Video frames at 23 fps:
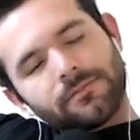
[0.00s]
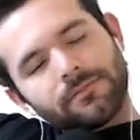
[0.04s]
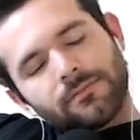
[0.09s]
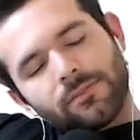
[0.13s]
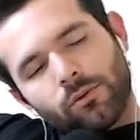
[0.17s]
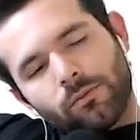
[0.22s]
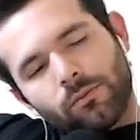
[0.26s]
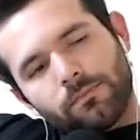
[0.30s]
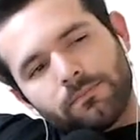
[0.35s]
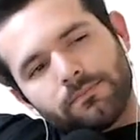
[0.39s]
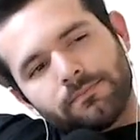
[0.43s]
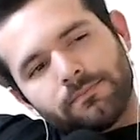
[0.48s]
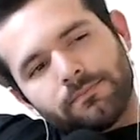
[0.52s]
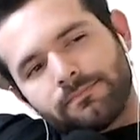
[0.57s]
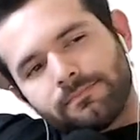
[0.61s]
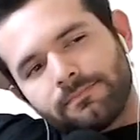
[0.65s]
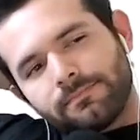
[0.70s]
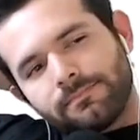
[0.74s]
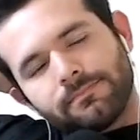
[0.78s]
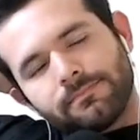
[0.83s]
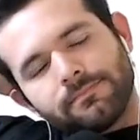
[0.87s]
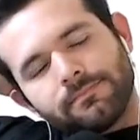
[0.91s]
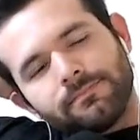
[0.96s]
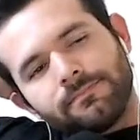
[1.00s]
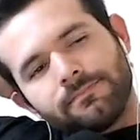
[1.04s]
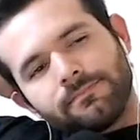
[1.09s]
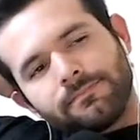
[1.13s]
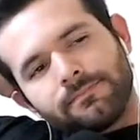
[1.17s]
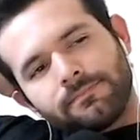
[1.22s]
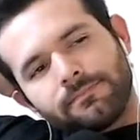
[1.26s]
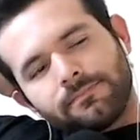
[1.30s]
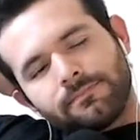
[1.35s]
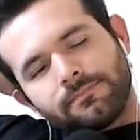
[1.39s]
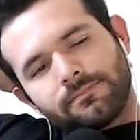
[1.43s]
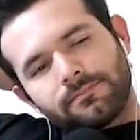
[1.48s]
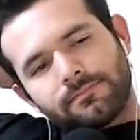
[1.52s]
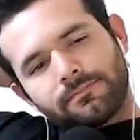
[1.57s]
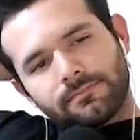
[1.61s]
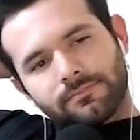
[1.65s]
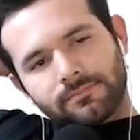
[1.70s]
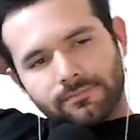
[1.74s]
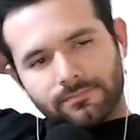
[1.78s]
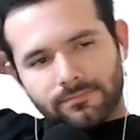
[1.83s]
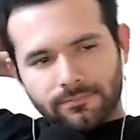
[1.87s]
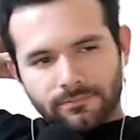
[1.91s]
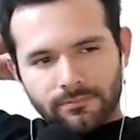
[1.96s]
Nope.
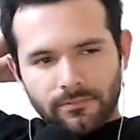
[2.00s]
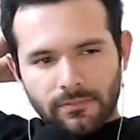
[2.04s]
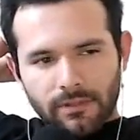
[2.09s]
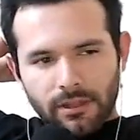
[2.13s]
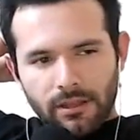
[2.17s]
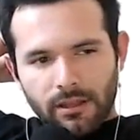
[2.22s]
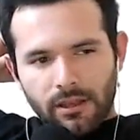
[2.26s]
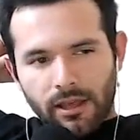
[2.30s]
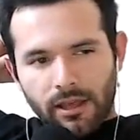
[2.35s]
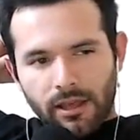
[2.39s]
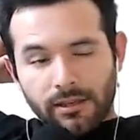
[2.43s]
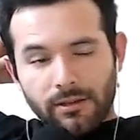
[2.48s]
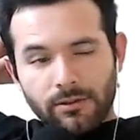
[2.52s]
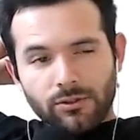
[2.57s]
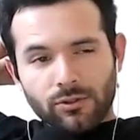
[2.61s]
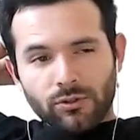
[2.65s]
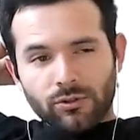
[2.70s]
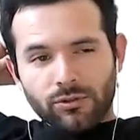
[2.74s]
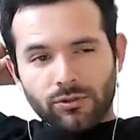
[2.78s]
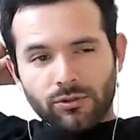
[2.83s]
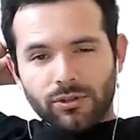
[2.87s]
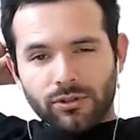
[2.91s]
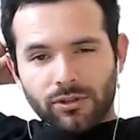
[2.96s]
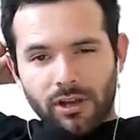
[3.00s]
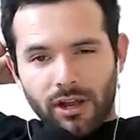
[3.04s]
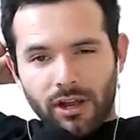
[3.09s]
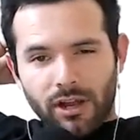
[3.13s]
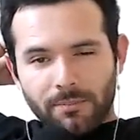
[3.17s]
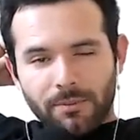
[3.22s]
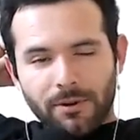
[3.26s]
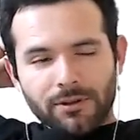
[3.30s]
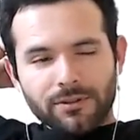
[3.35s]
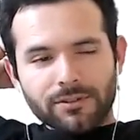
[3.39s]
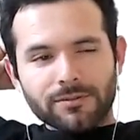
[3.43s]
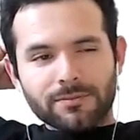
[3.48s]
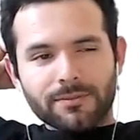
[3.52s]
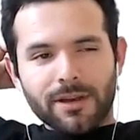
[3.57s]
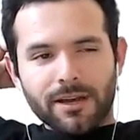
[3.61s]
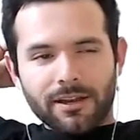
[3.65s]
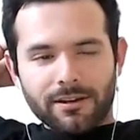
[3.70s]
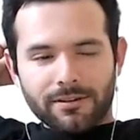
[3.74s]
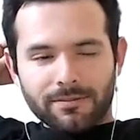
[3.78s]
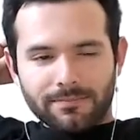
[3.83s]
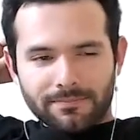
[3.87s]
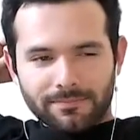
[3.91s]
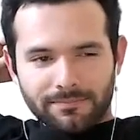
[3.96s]
Mm-mm. I thought it was cool. Tony Hawk posted
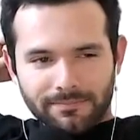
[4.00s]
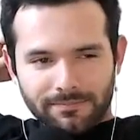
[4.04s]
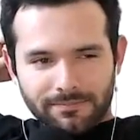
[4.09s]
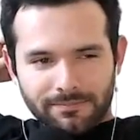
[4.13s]
about him.